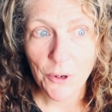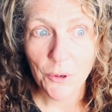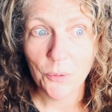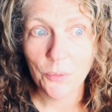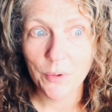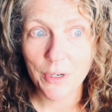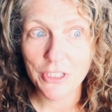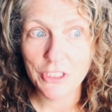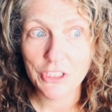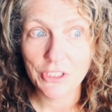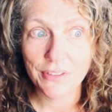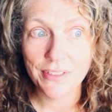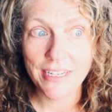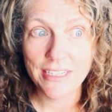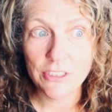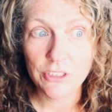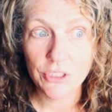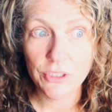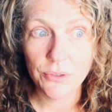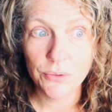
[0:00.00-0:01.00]
which
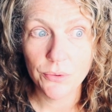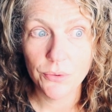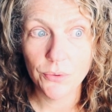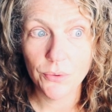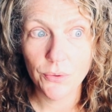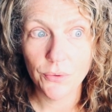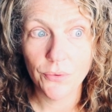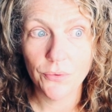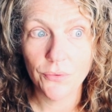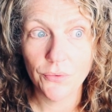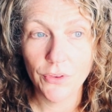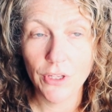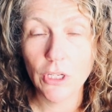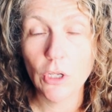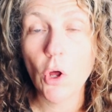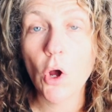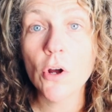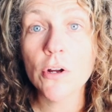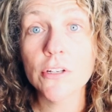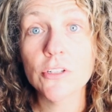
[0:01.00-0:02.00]
led to the
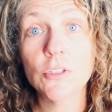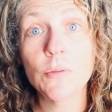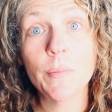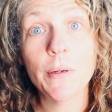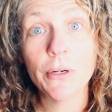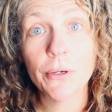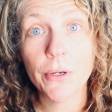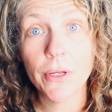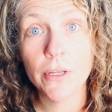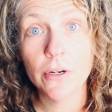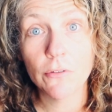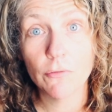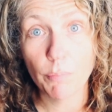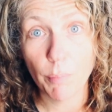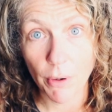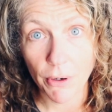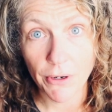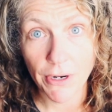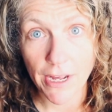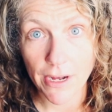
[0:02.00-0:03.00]
longest period of
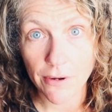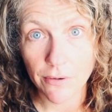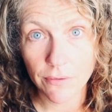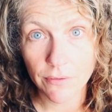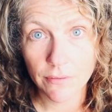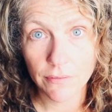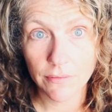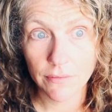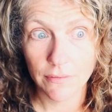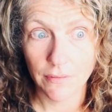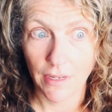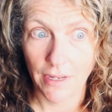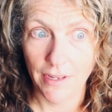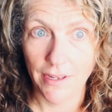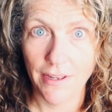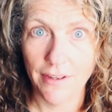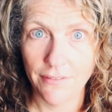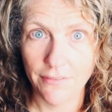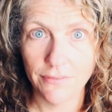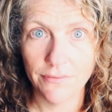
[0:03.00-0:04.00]
burnout I
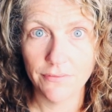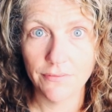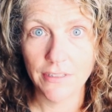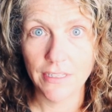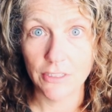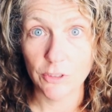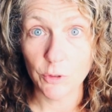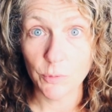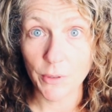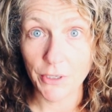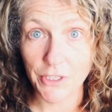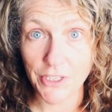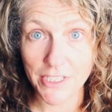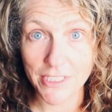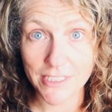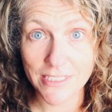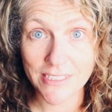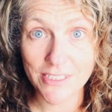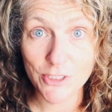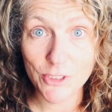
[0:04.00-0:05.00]
have
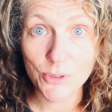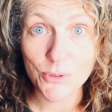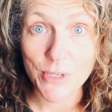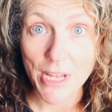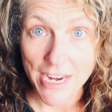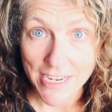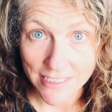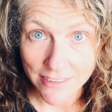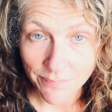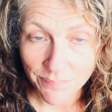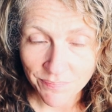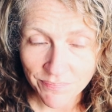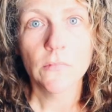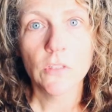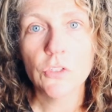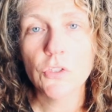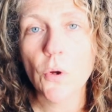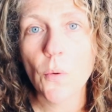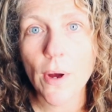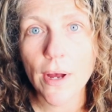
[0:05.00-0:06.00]
experienced to date.
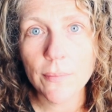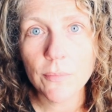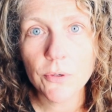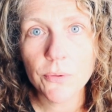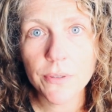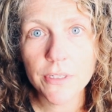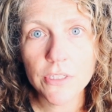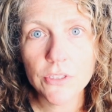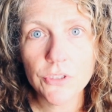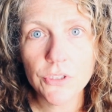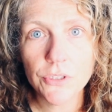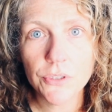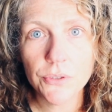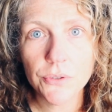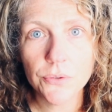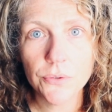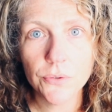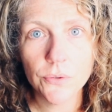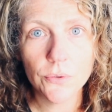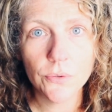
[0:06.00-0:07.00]
So I'm going
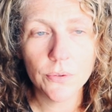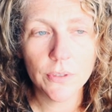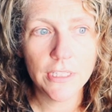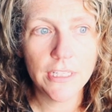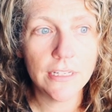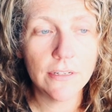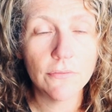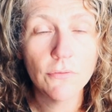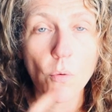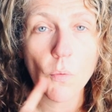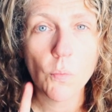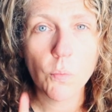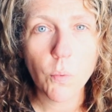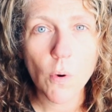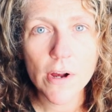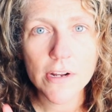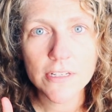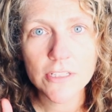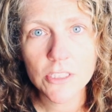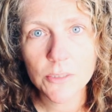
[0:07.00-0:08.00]
to give
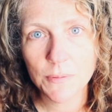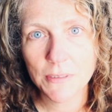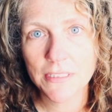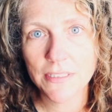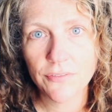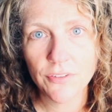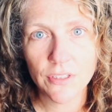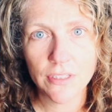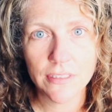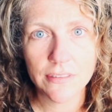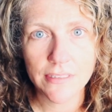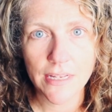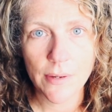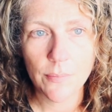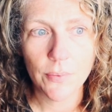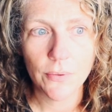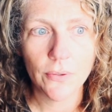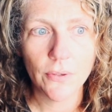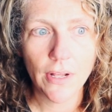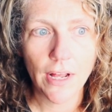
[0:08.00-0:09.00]
one specific
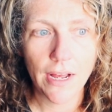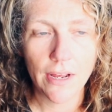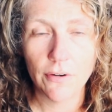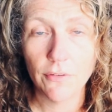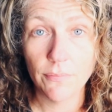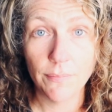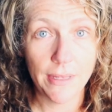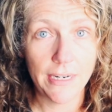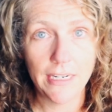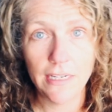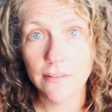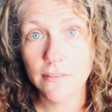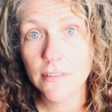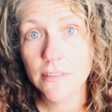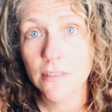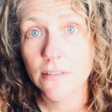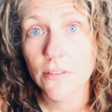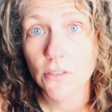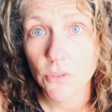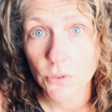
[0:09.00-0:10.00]
example out of many, and
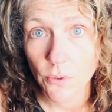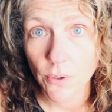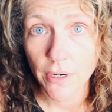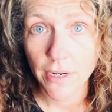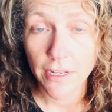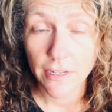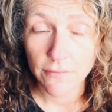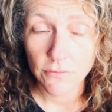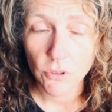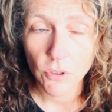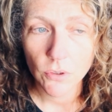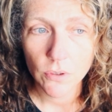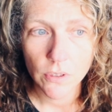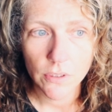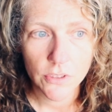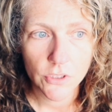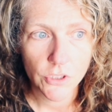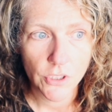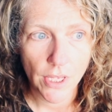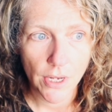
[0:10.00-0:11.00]
this is a story I've told
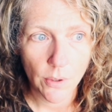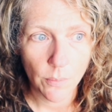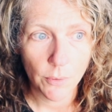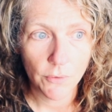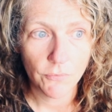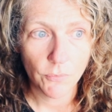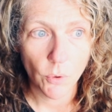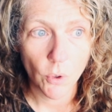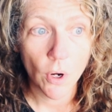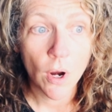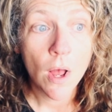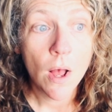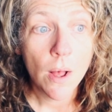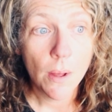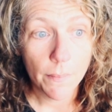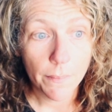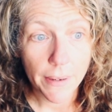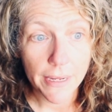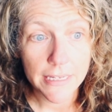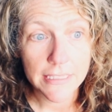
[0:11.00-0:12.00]
on this channel before,
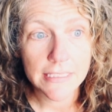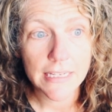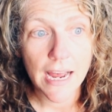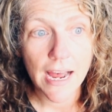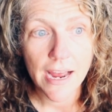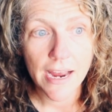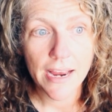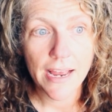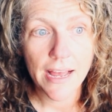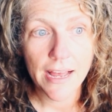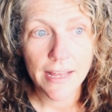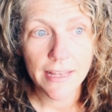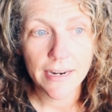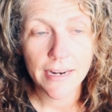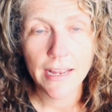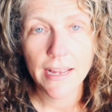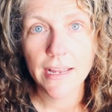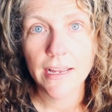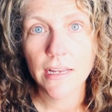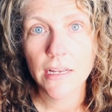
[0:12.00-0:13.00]
but I had
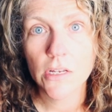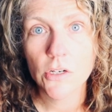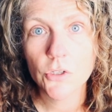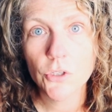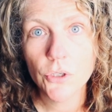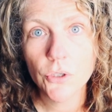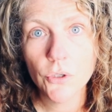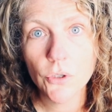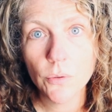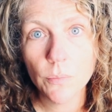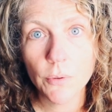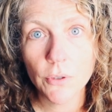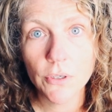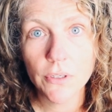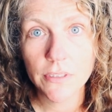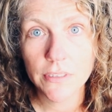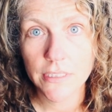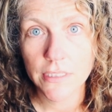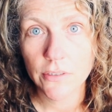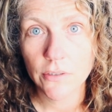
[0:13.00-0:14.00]
a two
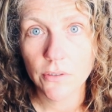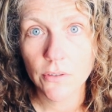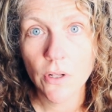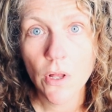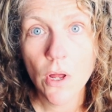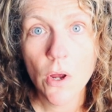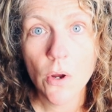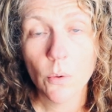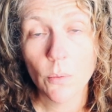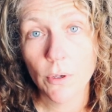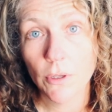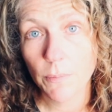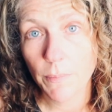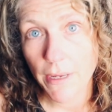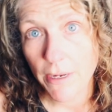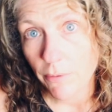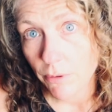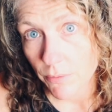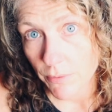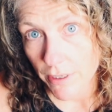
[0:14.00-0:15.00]
book deal with
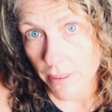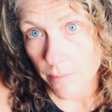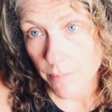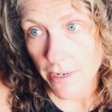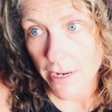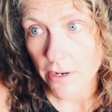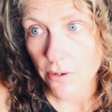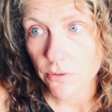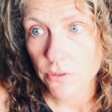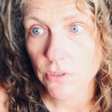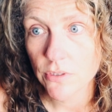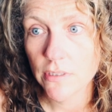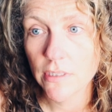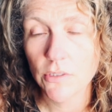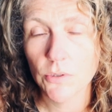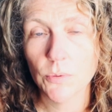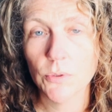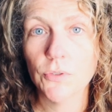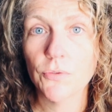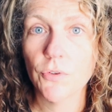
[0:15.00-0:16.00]
Penguin Random House.
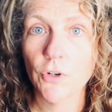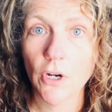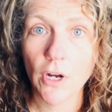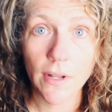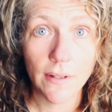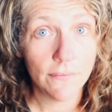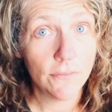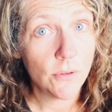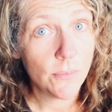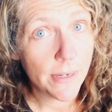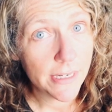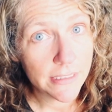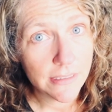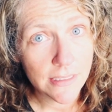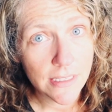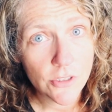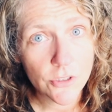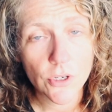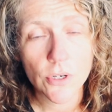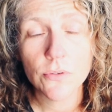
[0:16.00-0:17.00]
This was for Olive and the
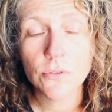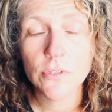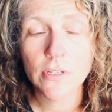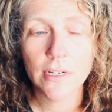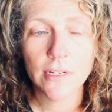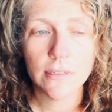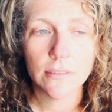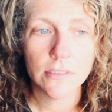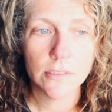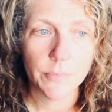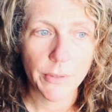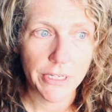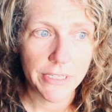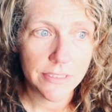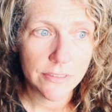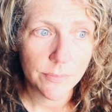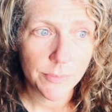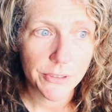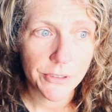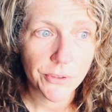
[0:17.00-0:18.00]
Backstage Ghost and Spell
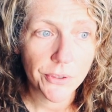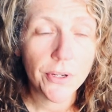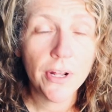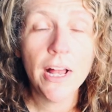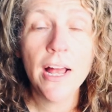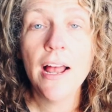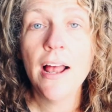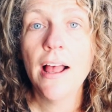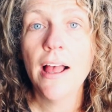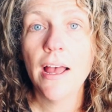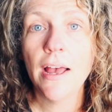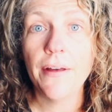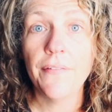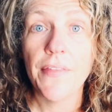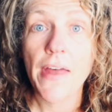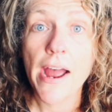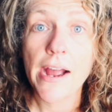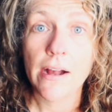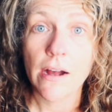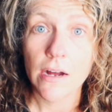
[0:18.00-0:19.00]
and Spindle, and
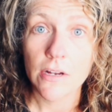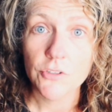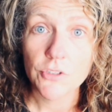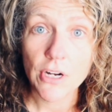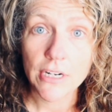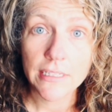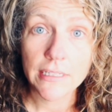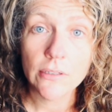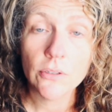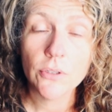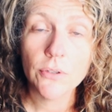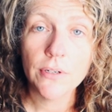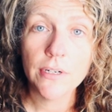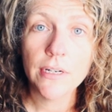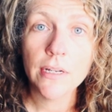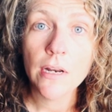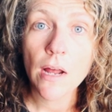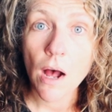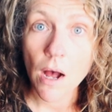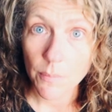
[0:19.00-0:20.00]
that contract included
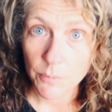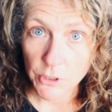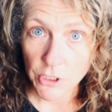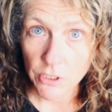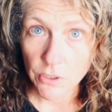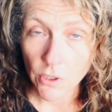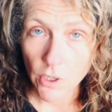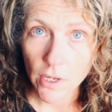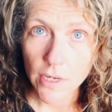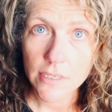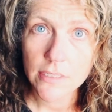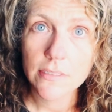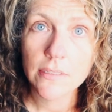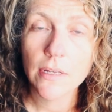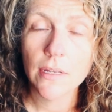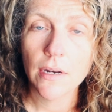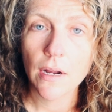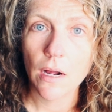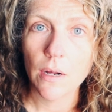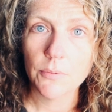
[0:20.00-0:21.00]
an option clause.
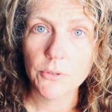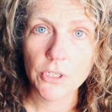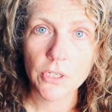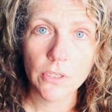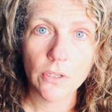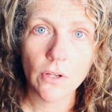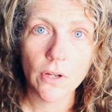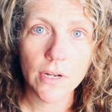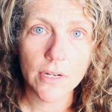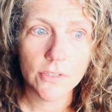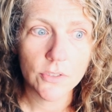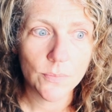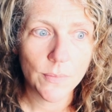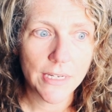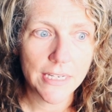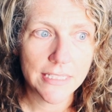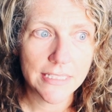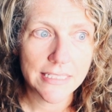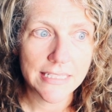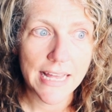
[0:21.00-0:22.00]
An option clause
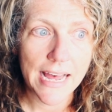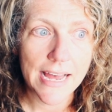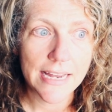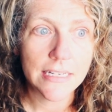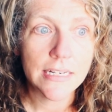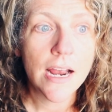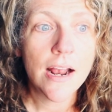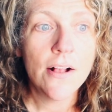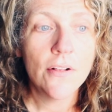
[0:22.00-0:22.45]
means that